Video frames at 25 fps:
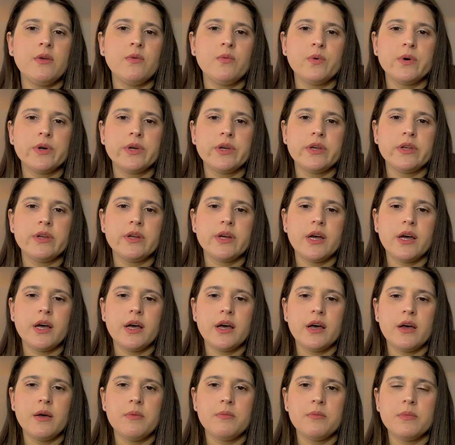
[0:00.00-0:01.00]
would
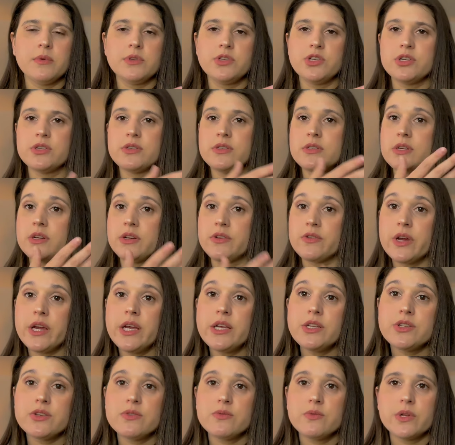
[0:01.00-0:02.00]
just
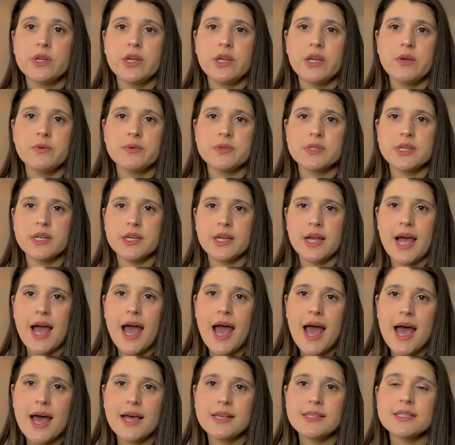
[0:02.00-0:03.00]
agree to what he was going to
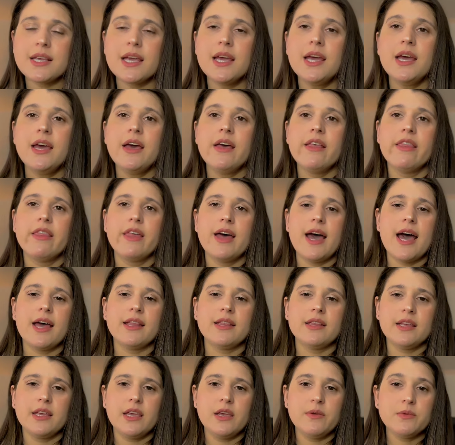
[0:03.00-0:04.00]
ask,
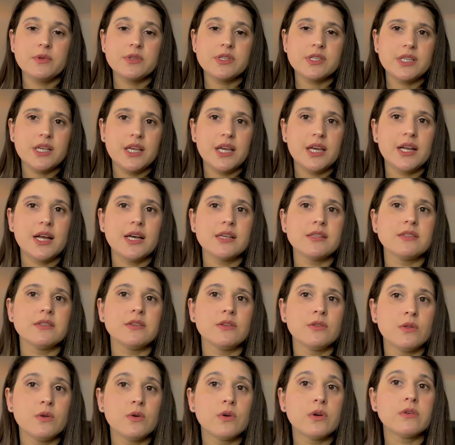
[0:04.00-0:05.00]
that he will see it as
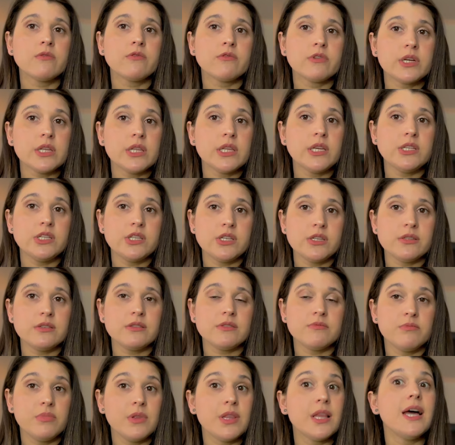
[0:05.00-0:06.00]
the Lord really
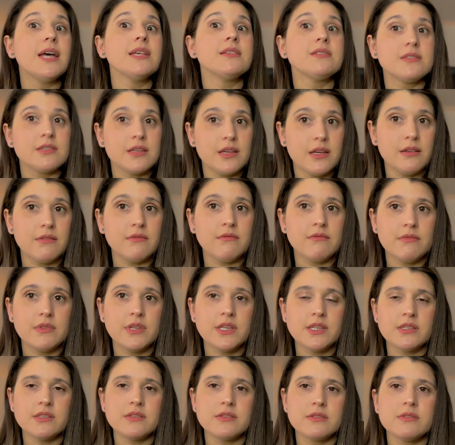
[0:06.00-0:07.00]
just blessing
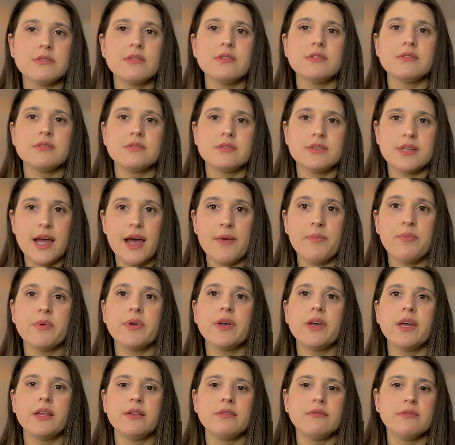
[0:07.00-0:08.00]
this step
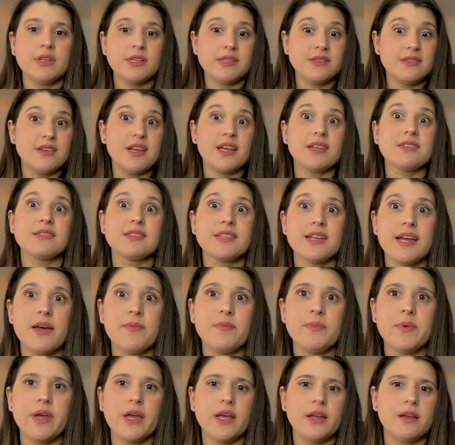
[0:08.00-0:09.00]
and this next
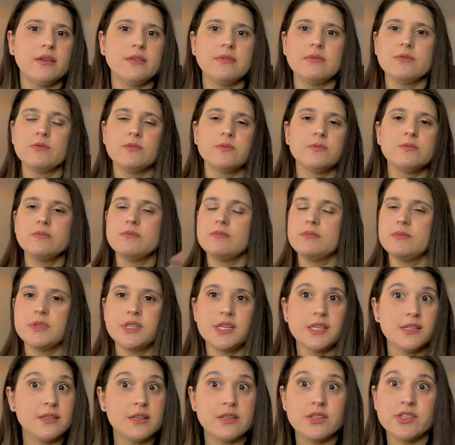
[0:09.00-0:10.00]
step and
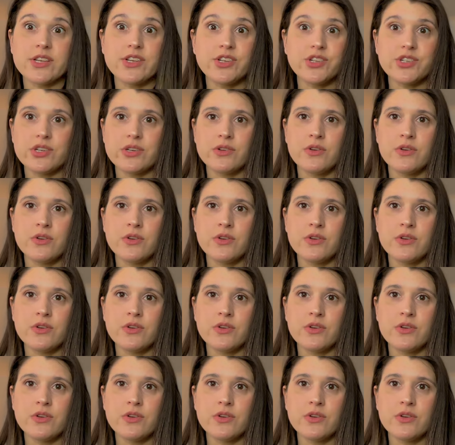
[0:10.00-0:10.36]
this decision